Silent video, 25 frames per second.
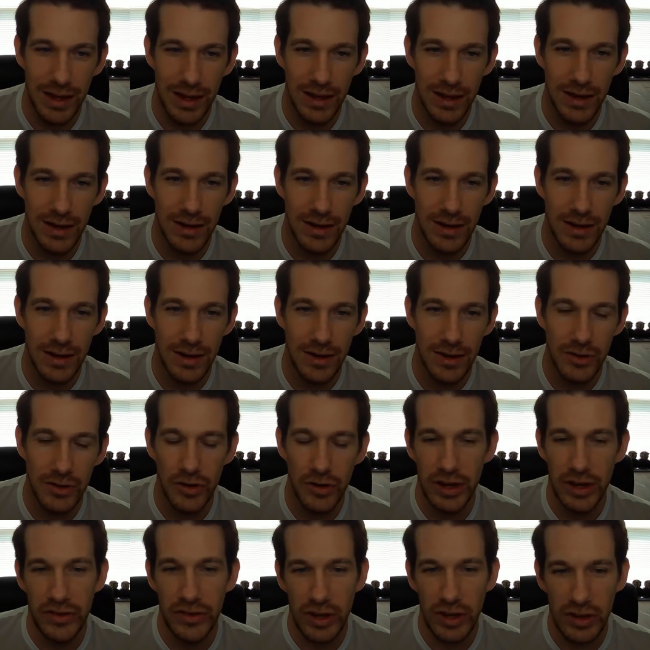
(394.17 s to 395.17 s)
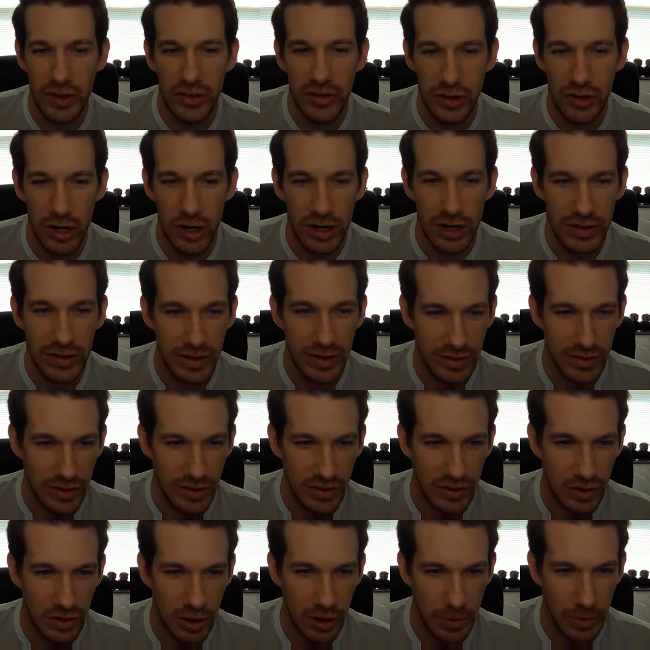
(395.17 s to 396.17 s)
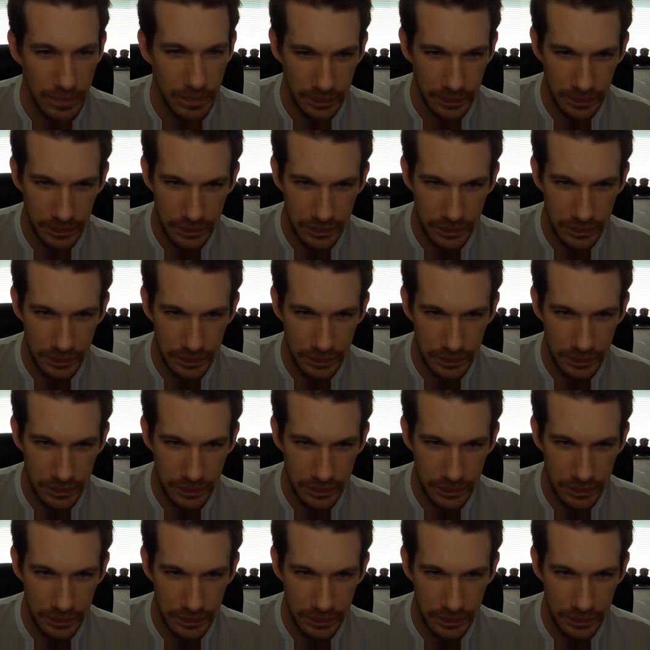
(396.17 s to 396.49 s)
in... Oh, sorry, he's Dark Season, so...